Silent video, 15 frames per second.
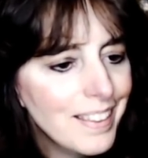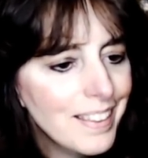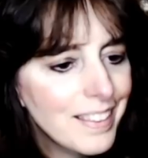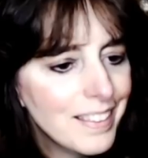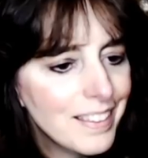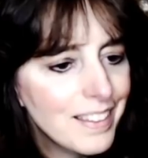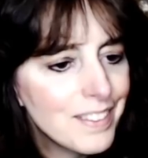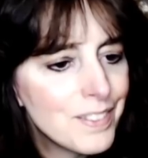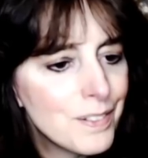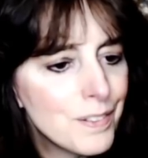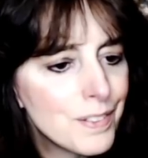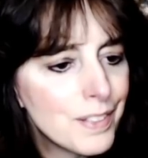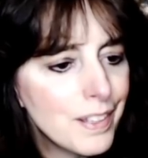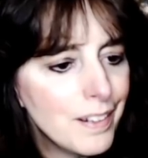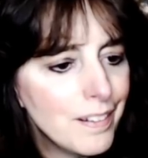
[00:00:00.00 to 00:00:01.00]
The answer is
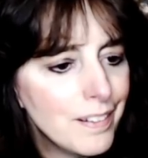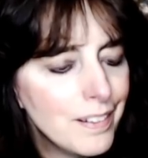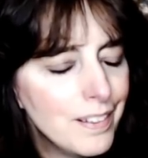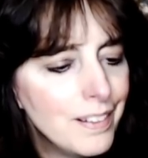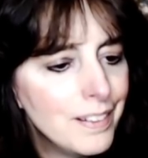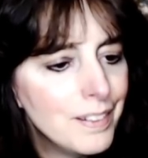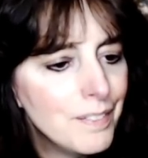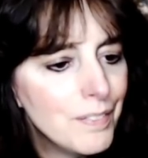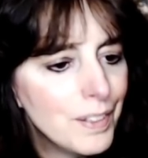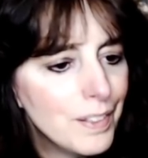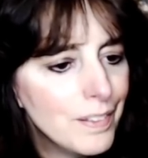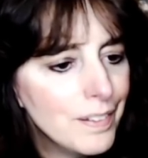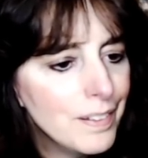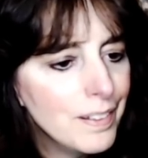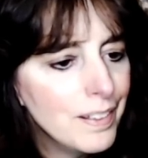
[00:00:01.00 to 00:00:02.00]
carry on
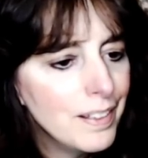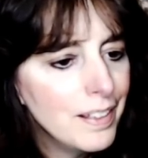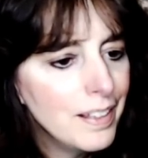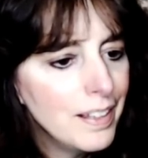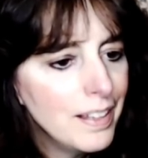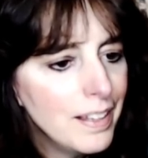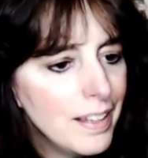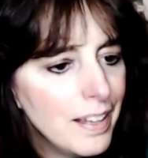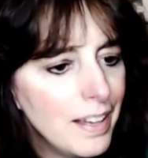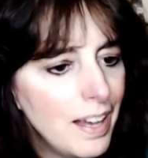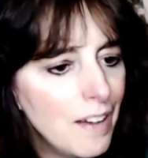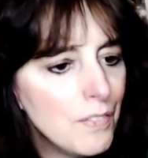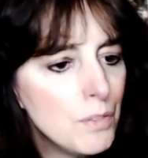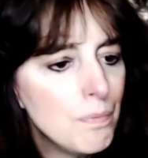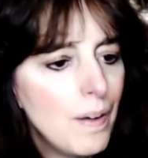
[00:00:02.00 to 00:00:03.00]
and
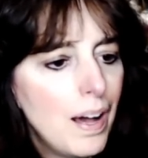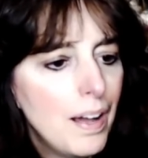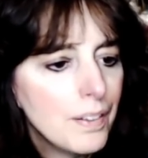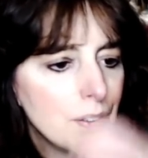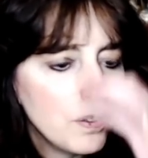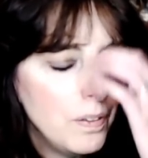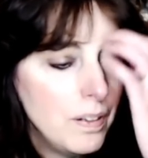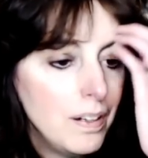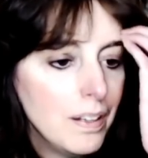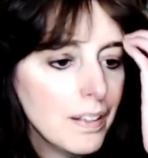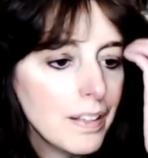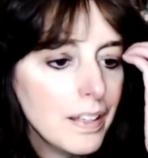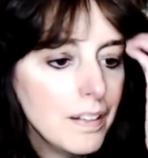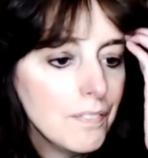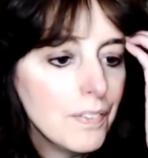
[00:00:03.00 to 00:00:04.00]
have a mod call
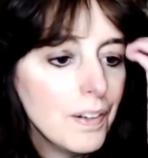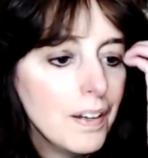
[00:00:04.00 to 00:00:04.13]
in.